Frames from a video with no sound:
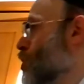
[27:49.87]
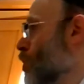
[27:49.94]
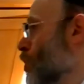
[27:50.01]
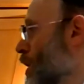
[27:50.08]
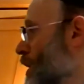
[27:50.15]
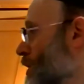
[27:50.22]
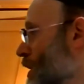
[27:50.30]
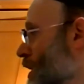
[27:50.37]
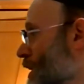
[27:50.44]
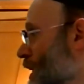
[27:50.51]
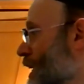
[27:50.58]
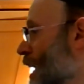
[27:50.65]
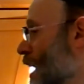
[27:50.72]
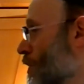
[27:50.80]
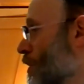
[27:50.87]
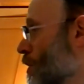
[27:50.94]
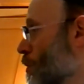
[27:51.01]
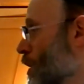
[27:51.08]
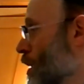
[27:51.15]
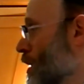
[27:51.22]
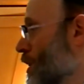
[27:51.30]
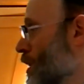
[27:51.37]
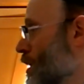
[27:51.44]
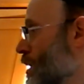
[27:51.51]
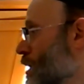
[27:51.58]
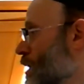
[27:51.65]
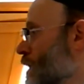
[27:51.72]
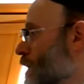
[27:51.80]
join it together with
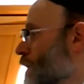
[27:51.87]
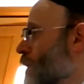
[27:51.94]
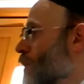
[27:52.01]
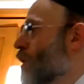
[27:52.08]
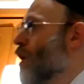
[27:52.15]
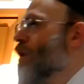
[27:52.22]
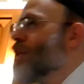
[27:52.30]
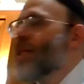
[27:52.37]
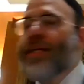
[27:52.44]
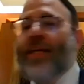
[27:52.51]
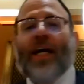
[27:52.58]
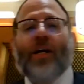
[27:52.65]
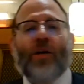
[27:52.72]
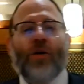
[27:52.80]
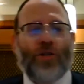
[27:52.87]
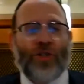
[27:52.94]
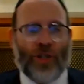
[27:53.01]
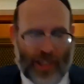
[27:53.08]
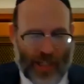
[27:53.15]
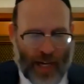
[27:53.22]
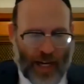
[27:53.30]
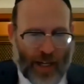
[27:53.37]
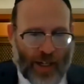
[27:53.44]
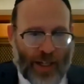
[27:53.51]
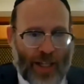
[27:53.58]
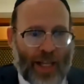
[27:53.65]
the not kosher schach.